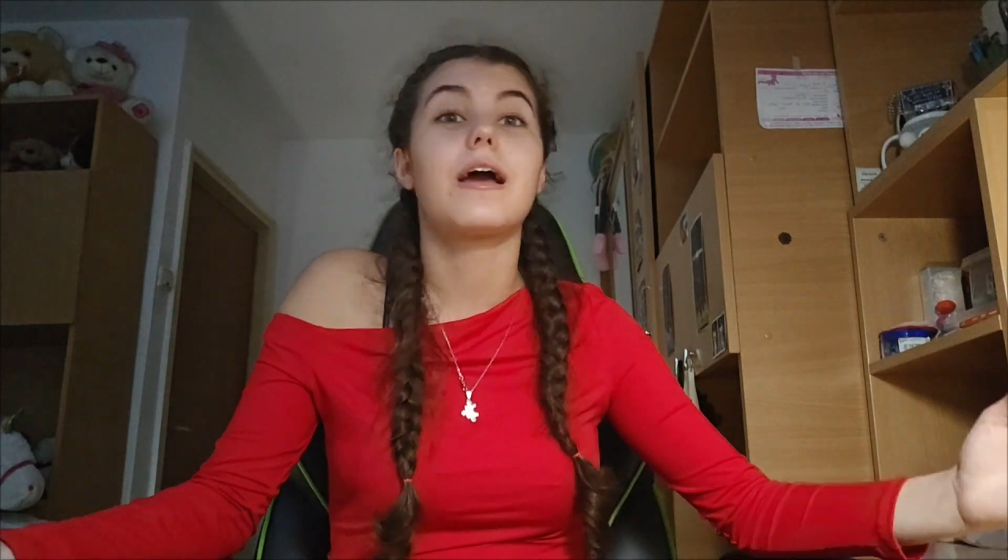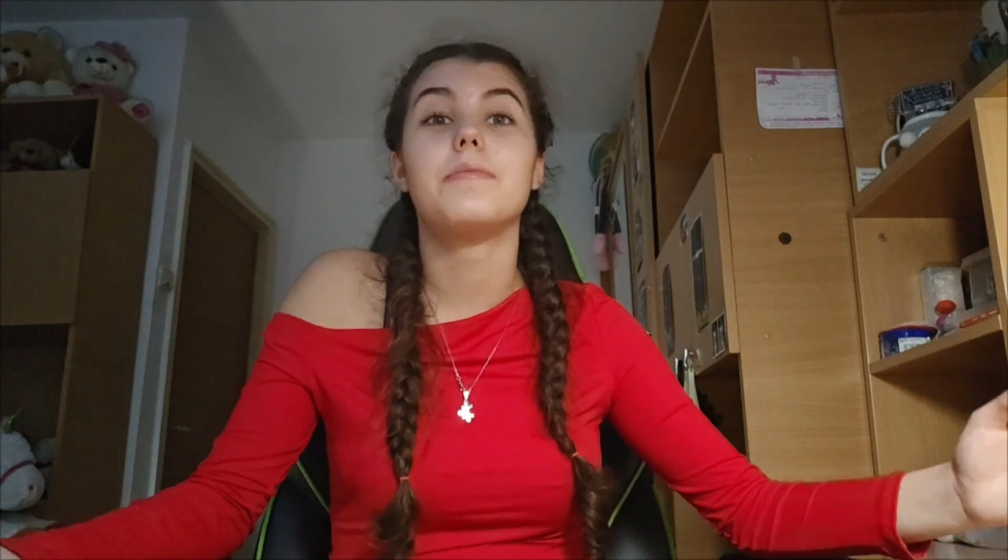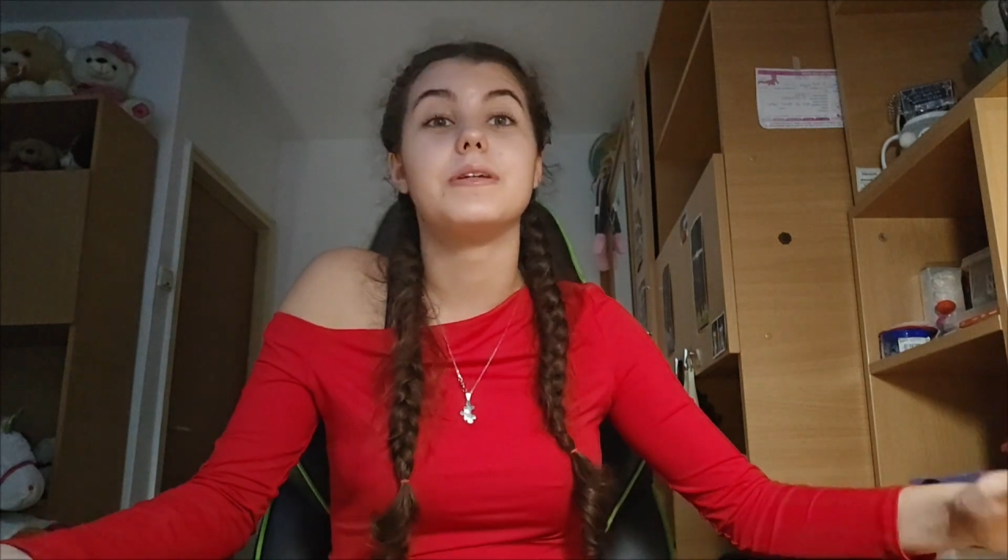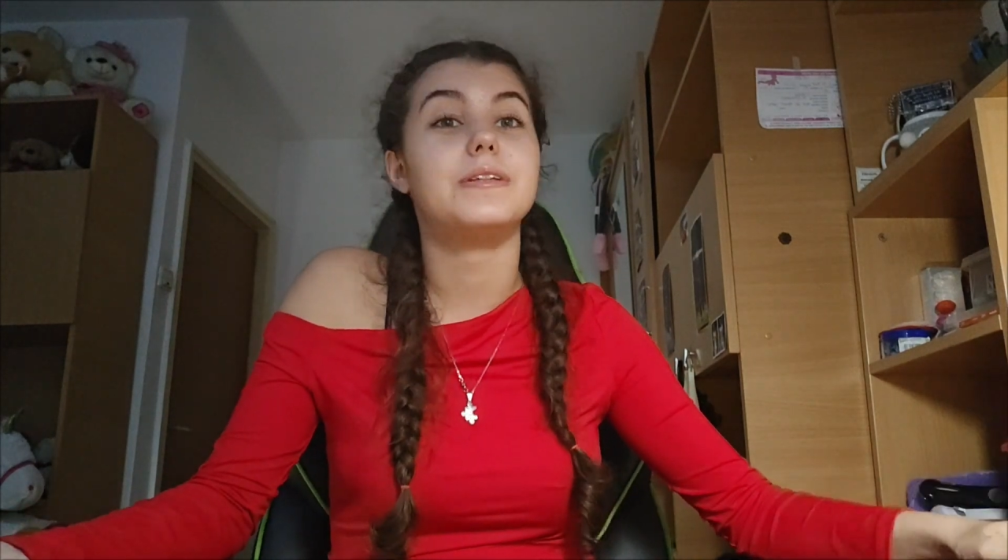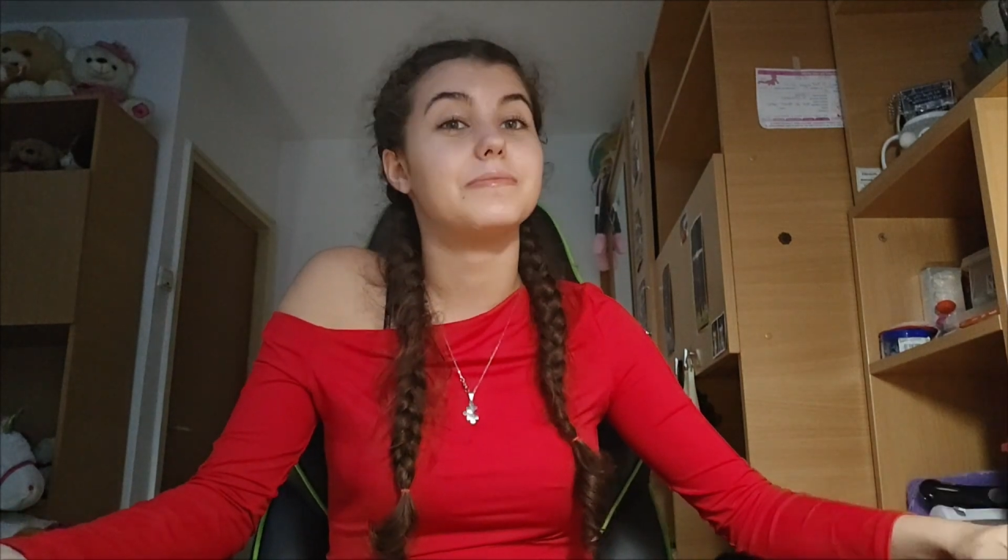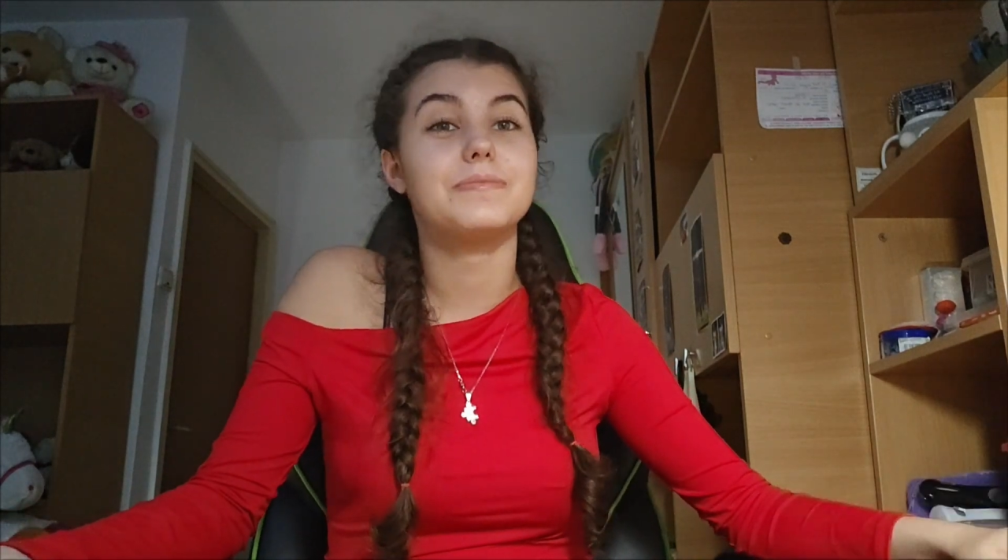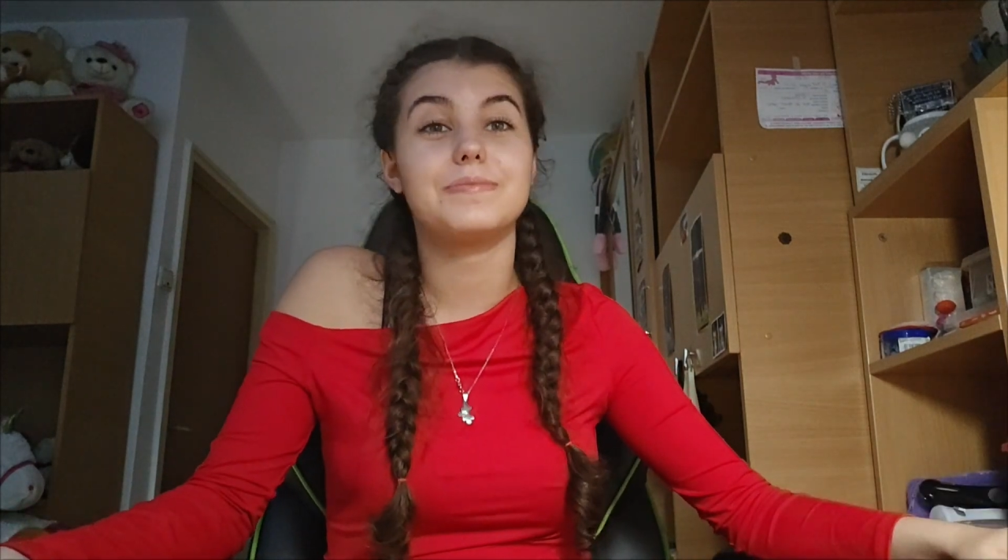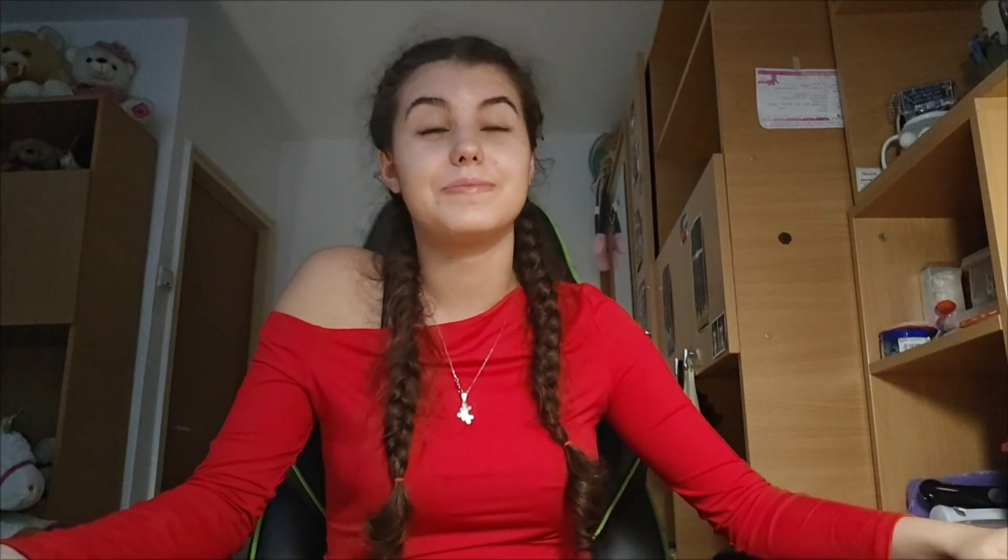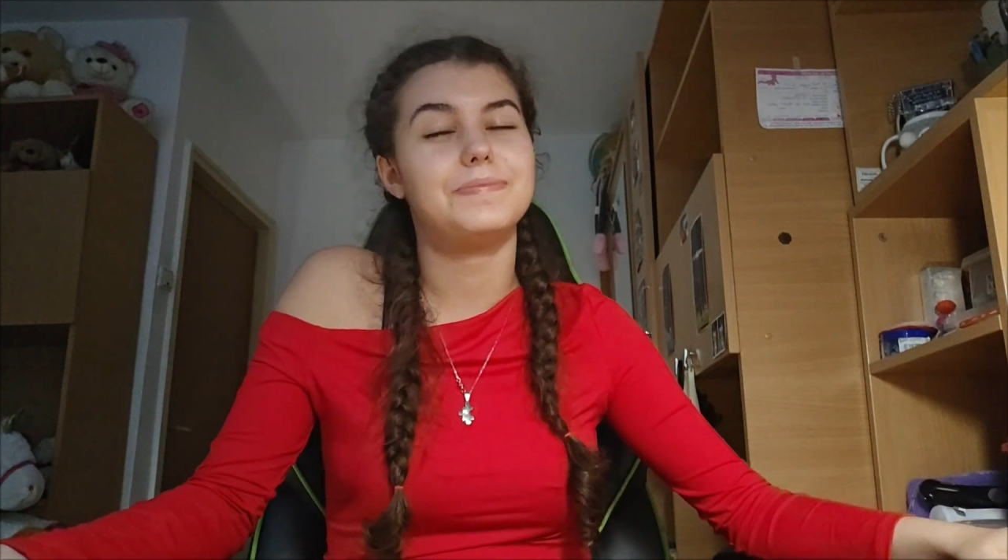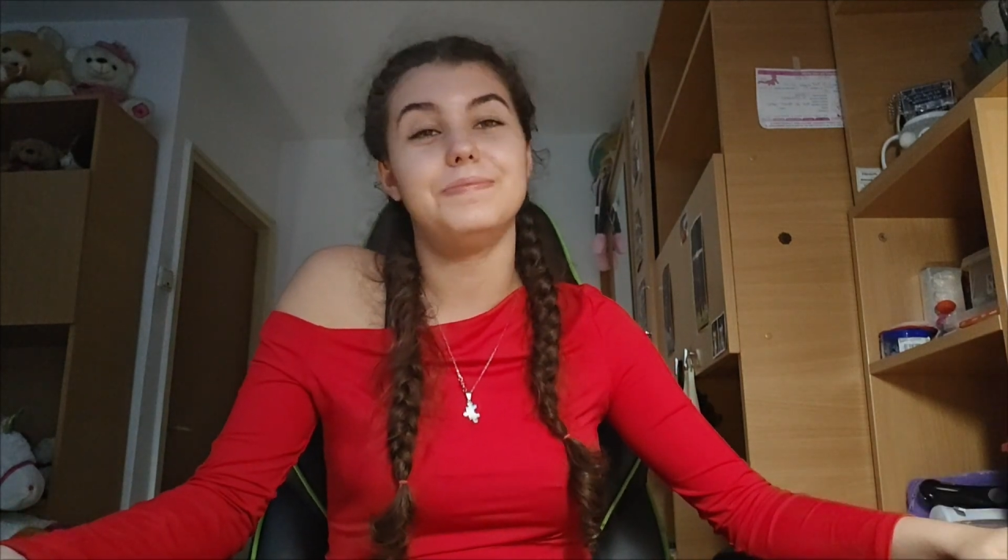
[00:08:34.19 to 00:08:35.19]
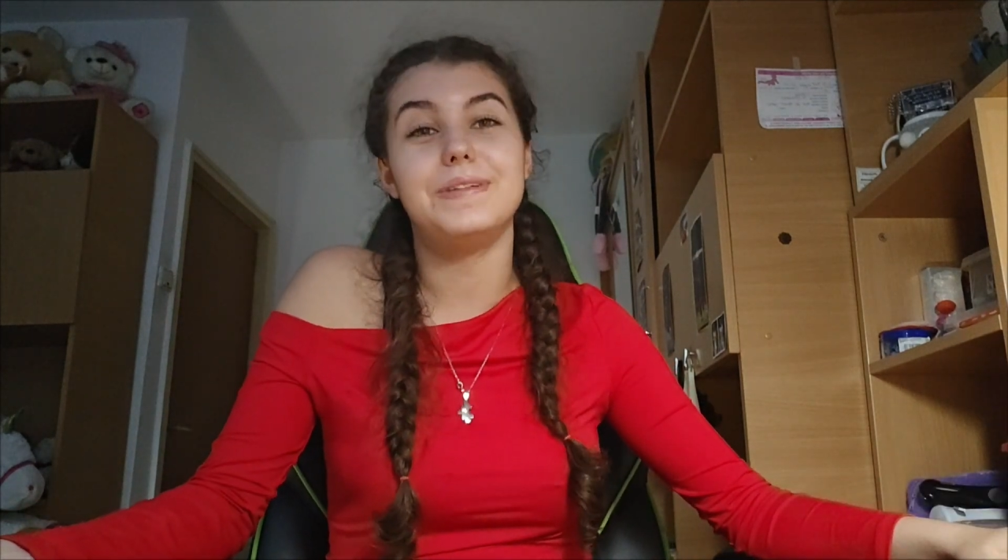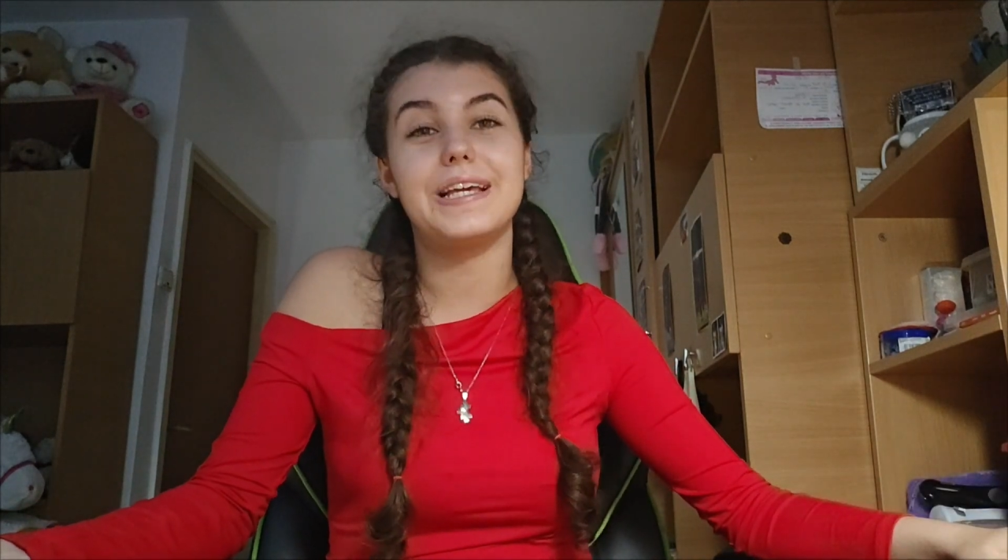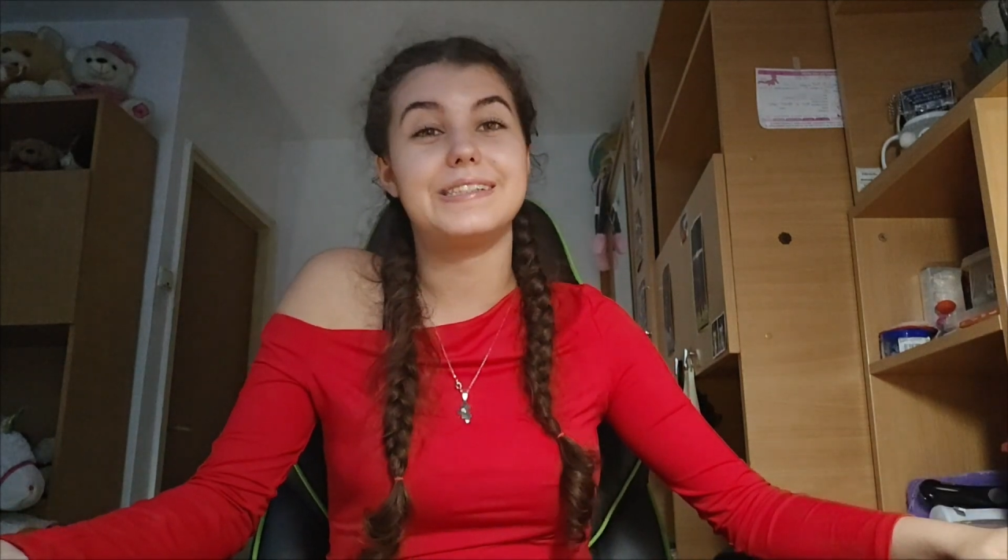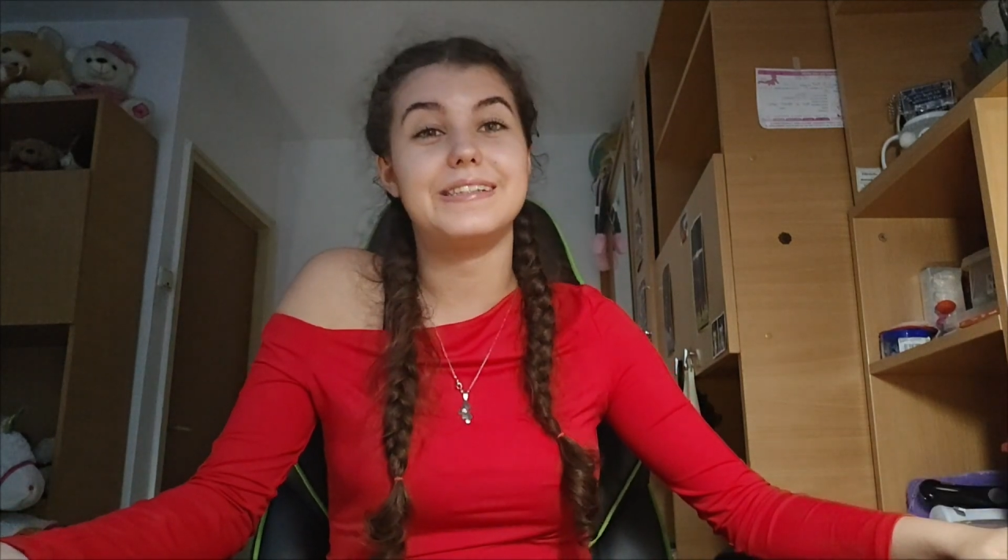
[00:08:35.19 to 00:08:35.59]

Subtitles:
I mean, they